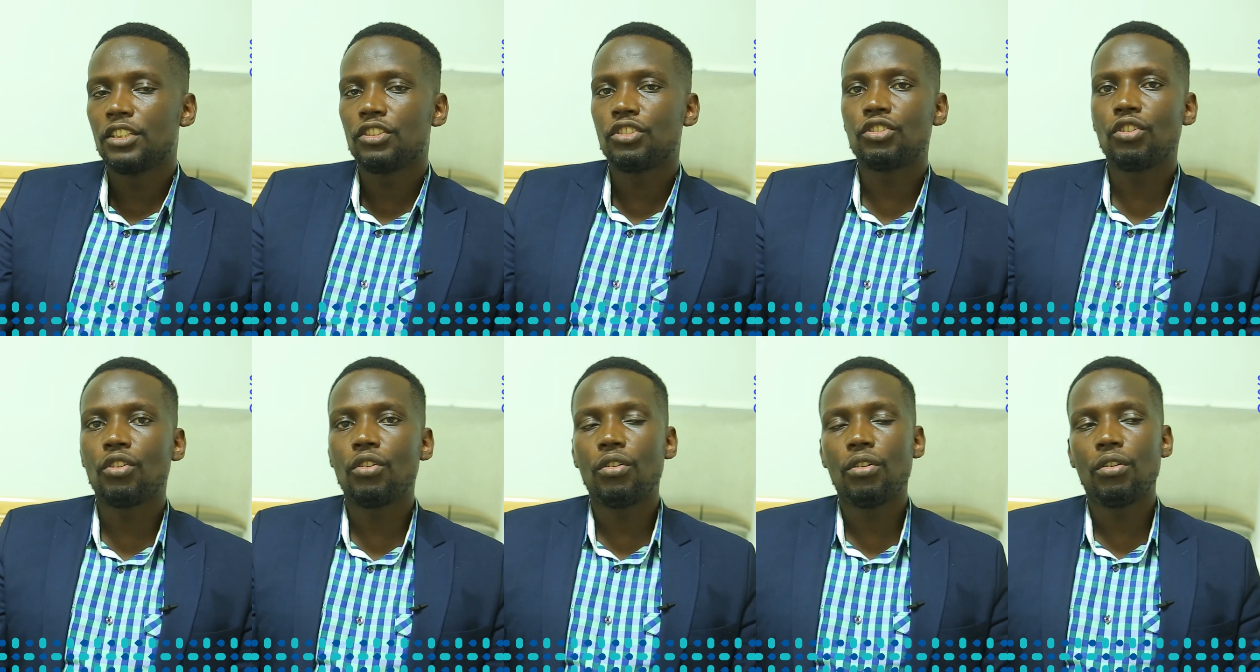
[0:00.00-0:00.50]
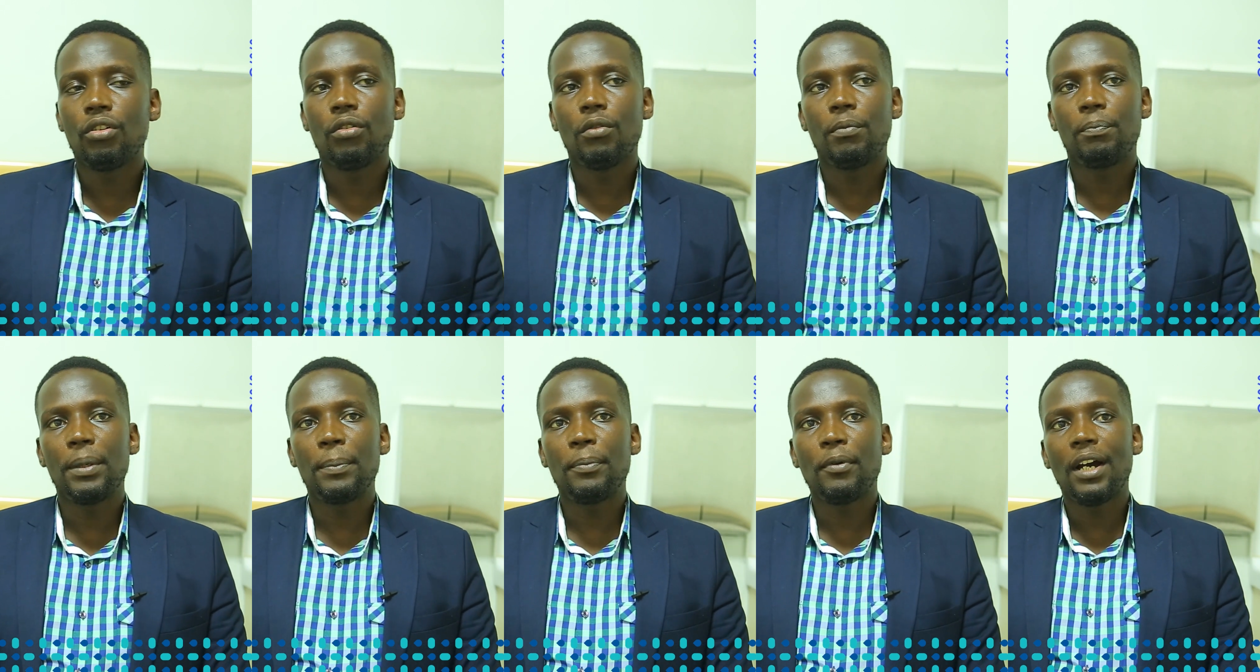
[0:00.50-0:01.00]

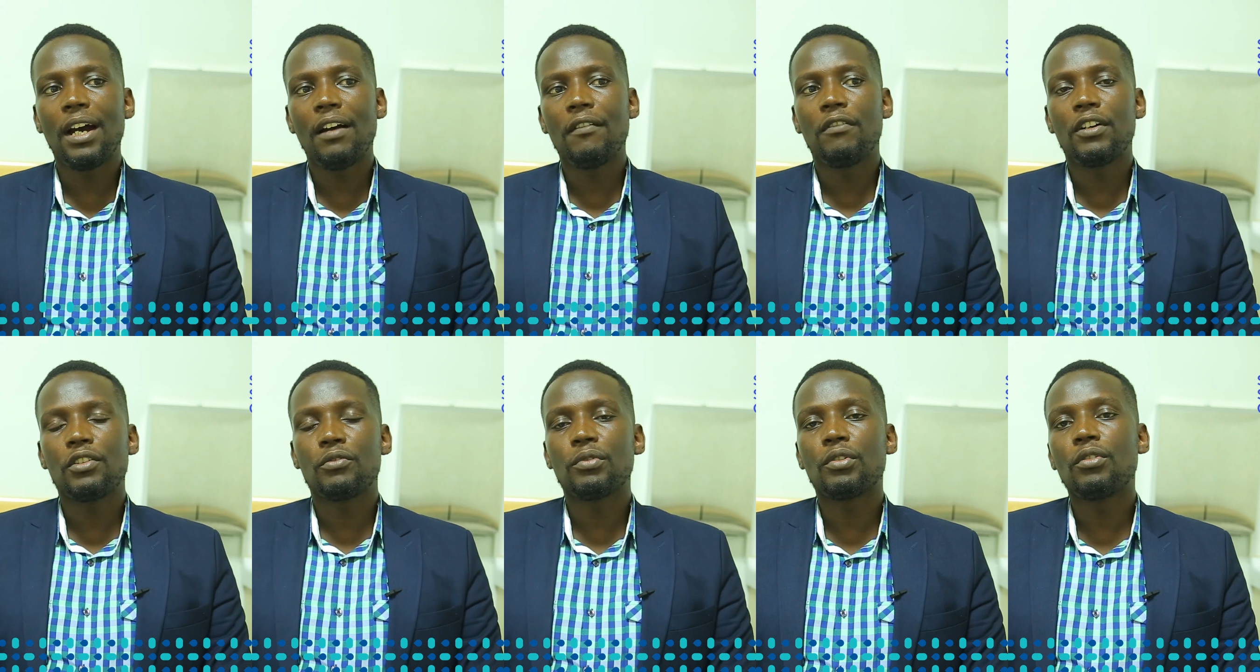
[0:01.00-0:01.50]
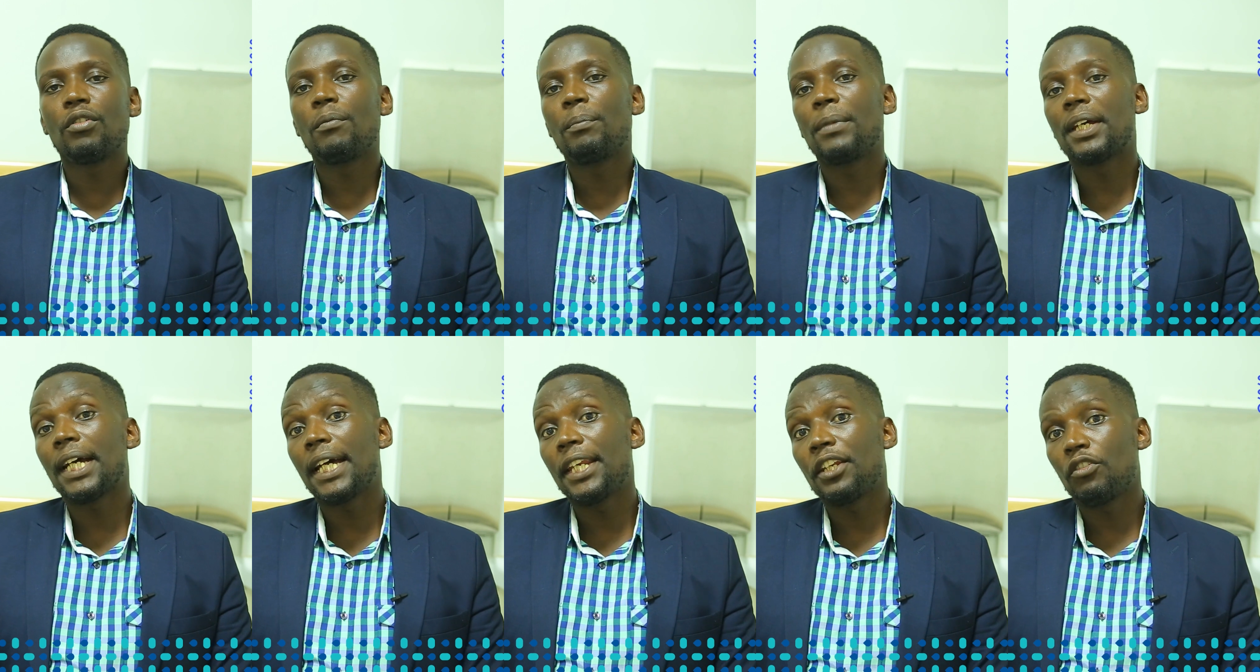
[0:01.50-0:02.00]
So people have what we call
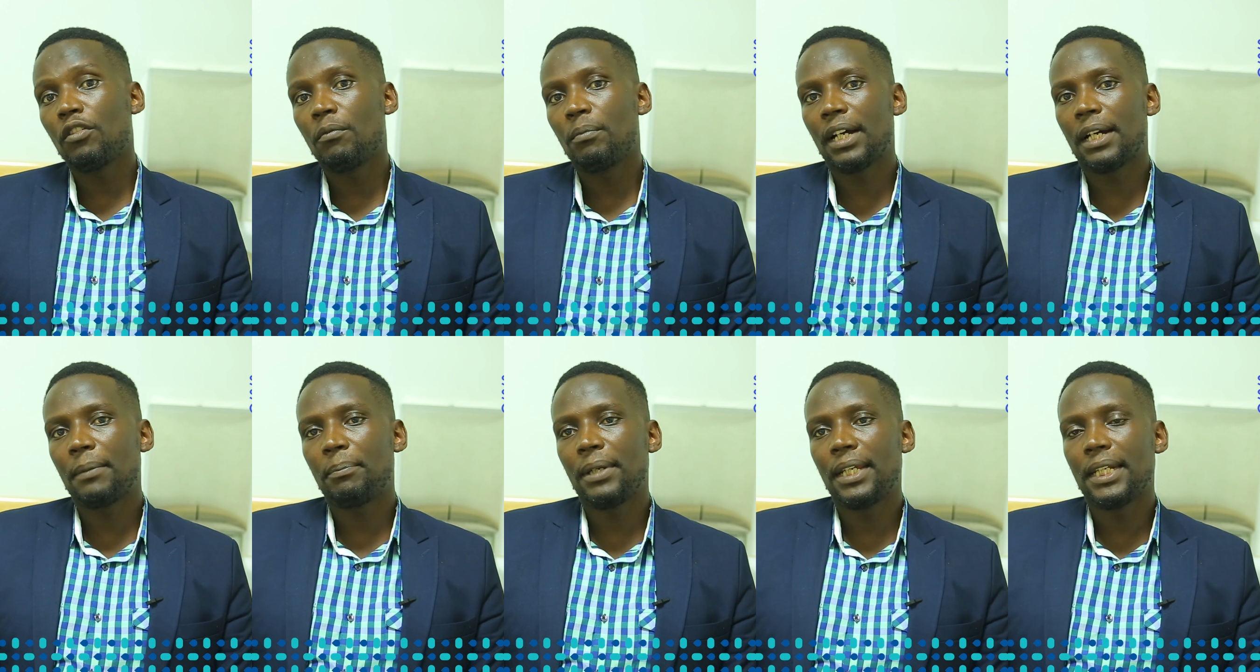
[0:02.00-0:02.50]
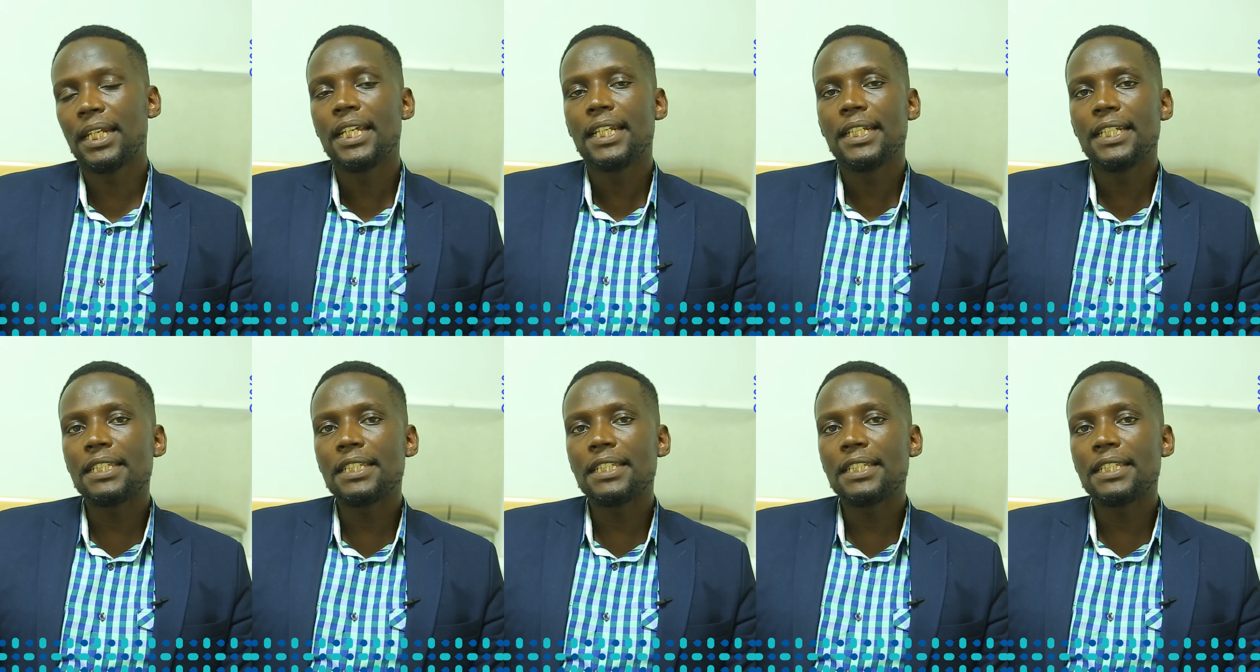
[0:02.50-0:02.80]
mechanical back pain.